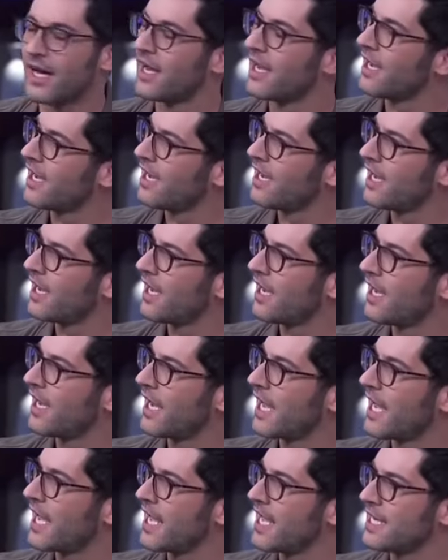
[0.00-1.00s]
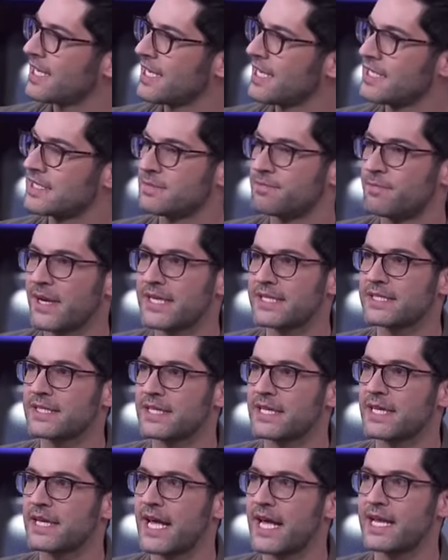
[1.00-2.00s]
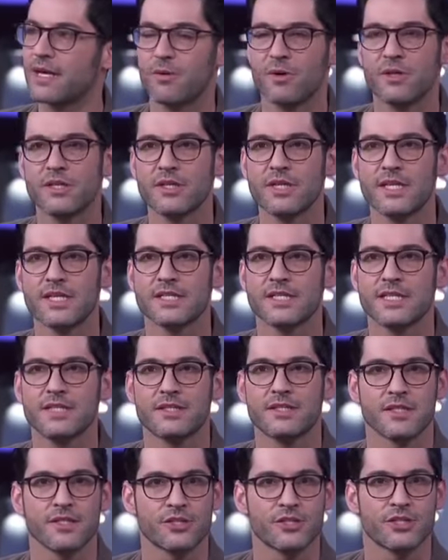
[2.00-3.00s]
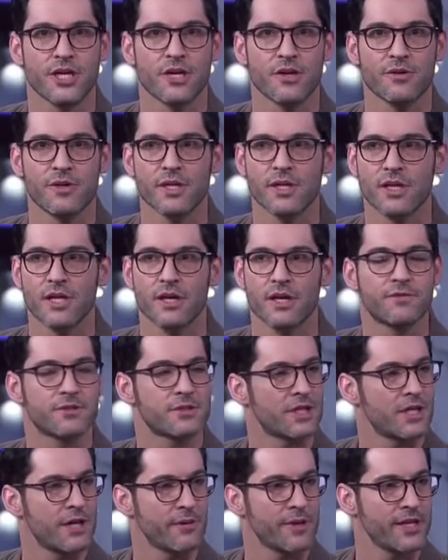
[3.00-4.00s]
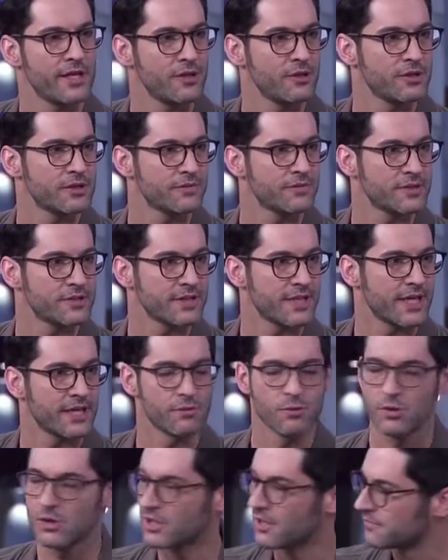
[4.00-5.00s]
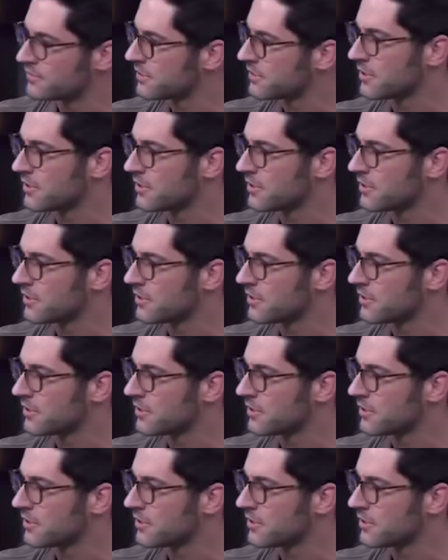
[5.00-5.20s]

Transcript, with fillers: Uh, and it's basically anyone that is into the show that loves Chloe and Lucifer together will love